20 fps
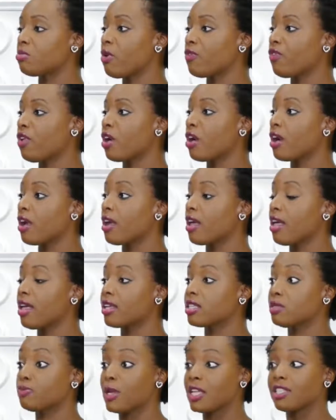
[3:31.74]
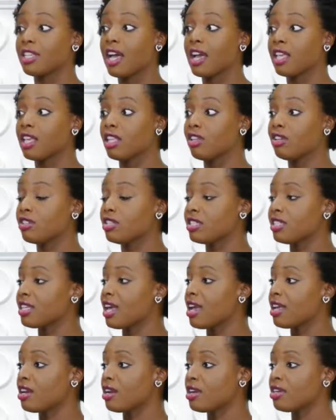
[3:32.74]
some of our spectacular
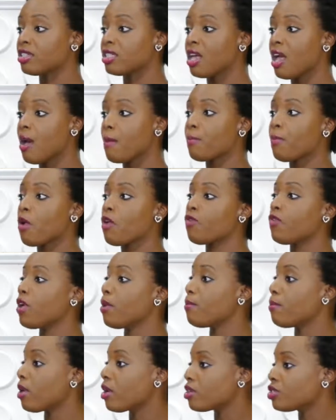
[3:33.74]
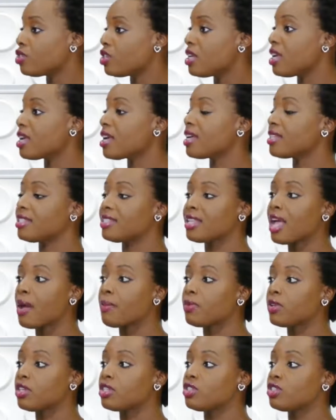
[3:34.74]
designers, both emerging,
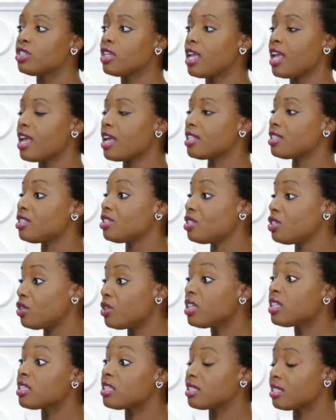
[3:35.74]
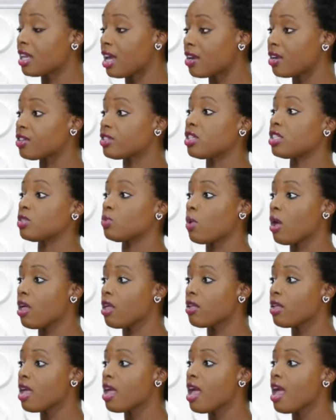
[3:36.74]
established, and student designers as
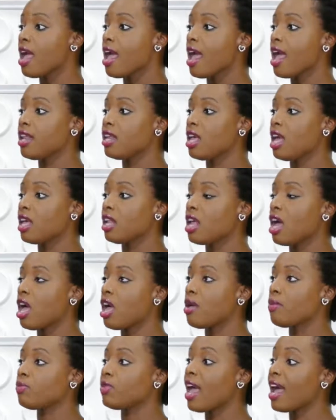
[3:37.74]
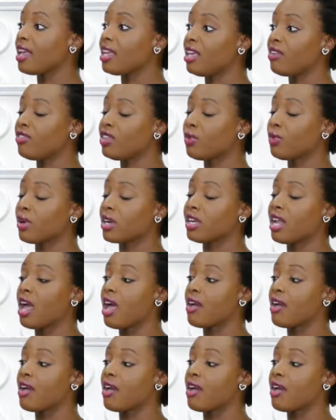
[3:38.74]
well. And then that evening, we're going to